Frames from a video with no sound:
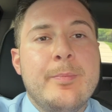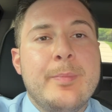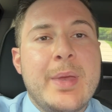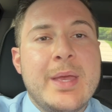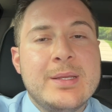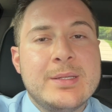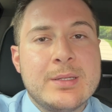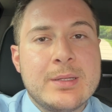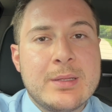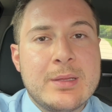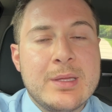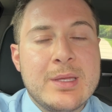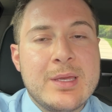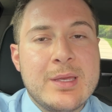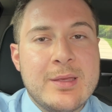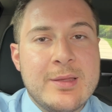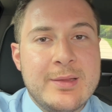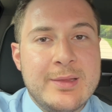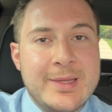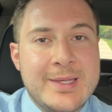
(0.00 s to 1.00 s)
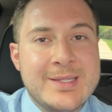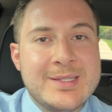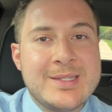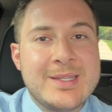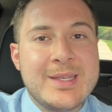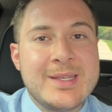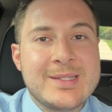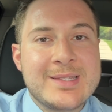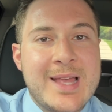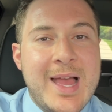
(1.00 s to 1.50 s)
Basically,
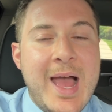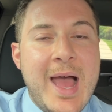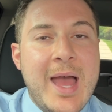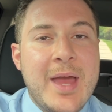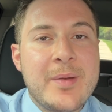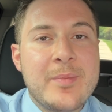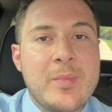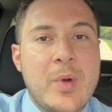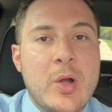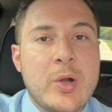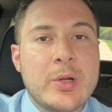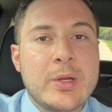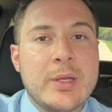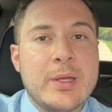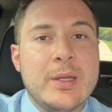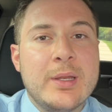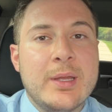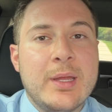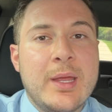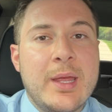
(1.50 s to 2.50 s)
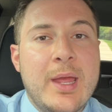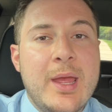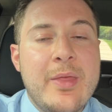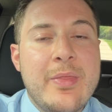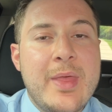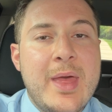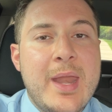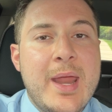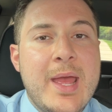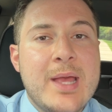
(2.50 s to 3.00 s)
listings on market,
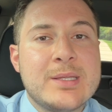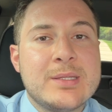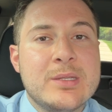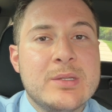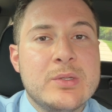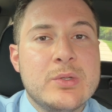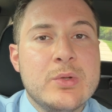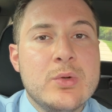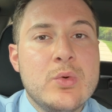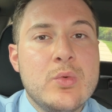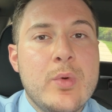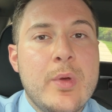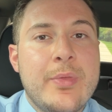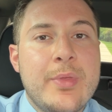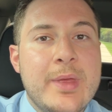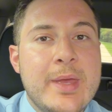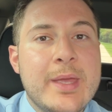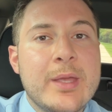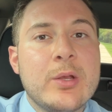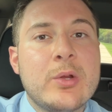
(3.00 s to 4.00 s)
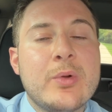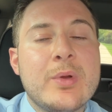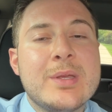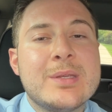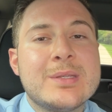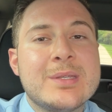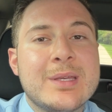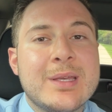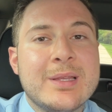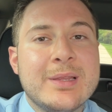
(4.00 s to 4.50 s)
and that has to do with
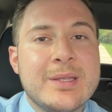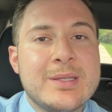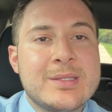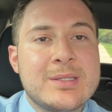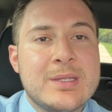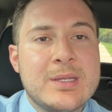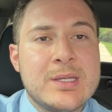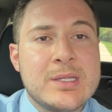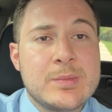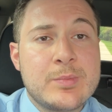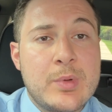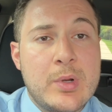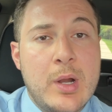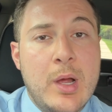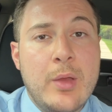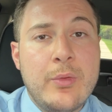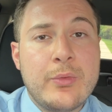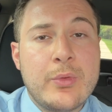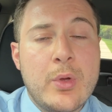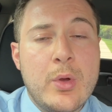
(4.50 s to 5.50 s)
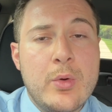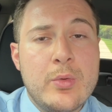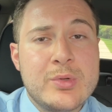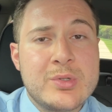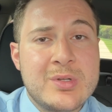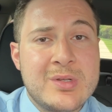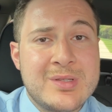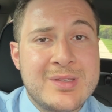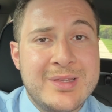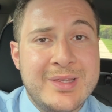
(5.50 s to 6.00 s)
increasing in listings, but also
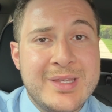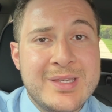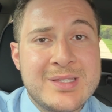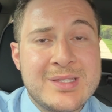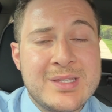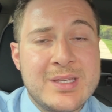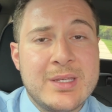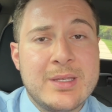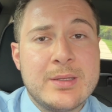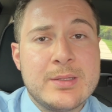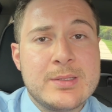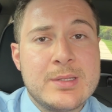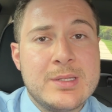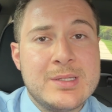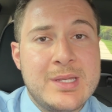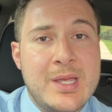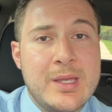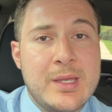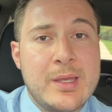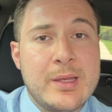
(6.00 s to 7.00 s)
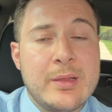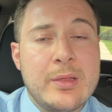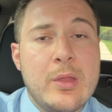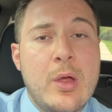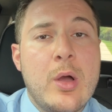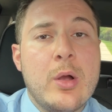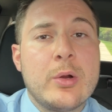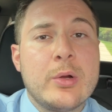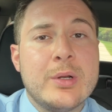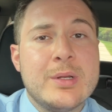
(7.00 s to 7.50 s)
just listings taking
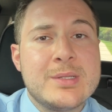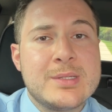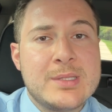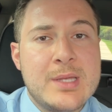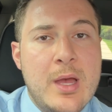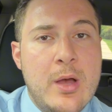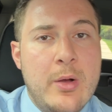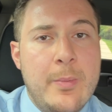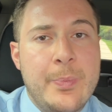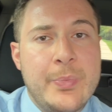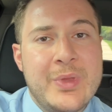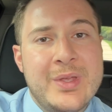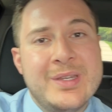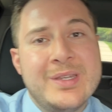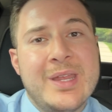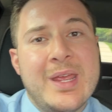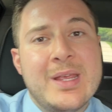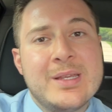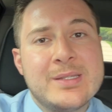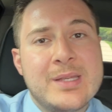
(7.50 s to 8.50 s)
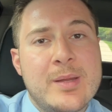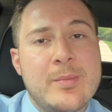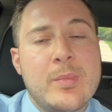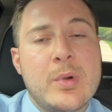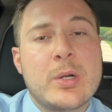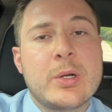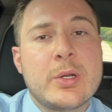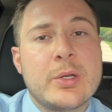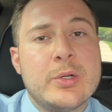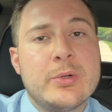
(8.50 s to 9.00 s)
longer to sell. The days on
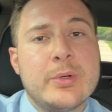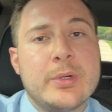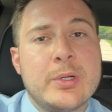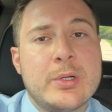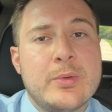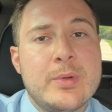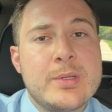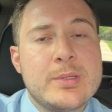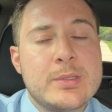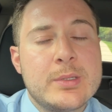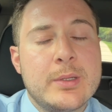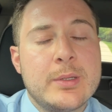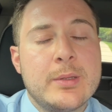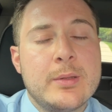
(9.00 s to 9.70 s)
market are increasing.